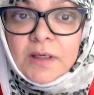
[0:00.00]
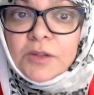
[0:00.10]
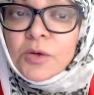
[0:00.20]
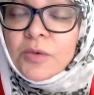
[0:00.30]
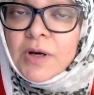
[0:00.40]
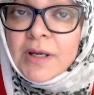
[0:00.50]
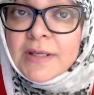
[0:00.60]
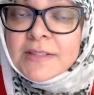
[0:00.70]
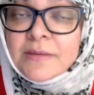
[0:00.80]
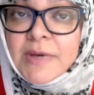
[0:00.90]
The Quran
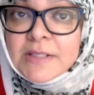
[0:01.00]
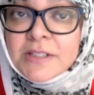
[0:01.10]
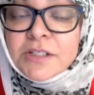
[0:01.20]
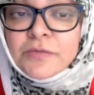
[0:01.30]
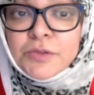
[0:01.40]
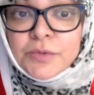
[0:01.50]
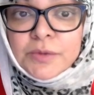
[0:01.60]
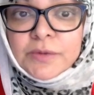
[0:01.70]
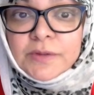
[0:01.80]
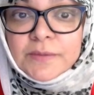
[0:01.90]
is the message of
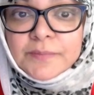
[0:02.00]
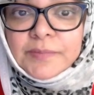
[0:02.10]
truth